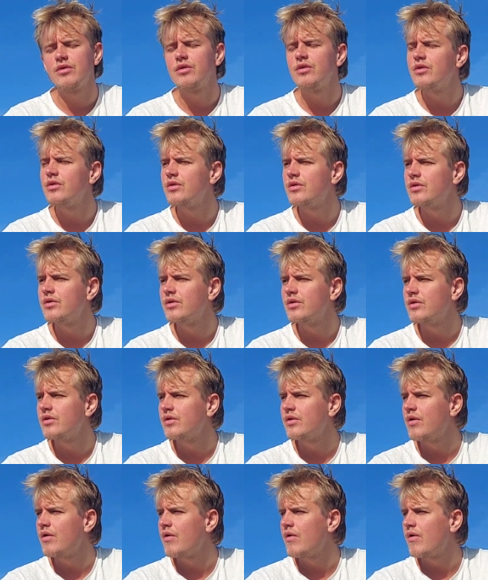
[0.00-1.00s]

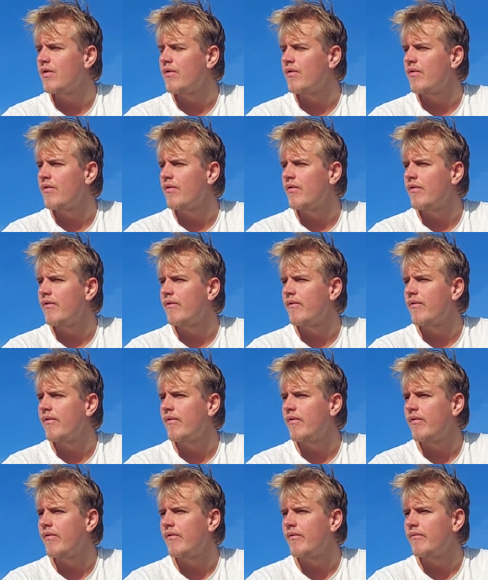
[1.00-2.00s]

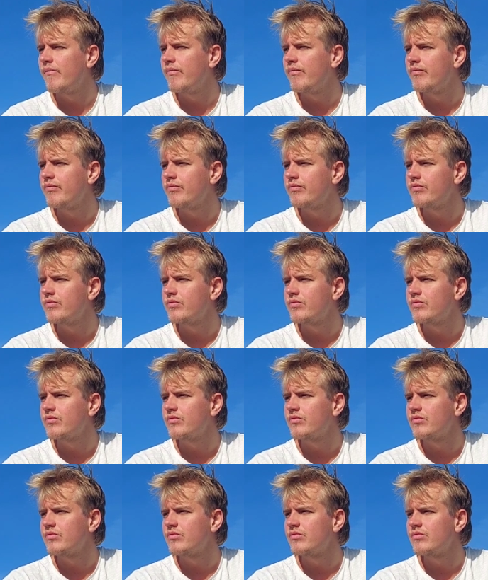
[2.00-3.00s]

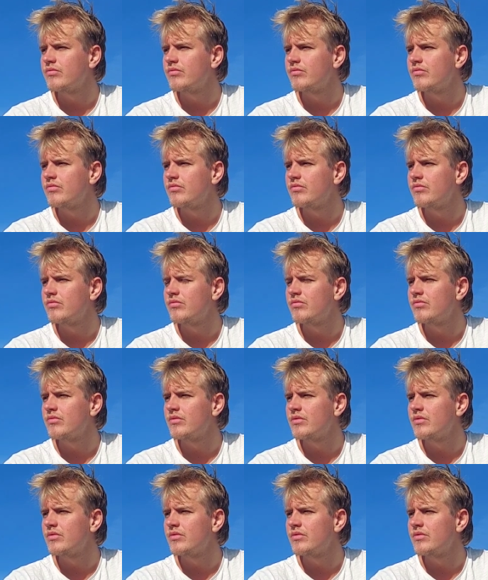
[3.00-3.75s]
Nothing is said.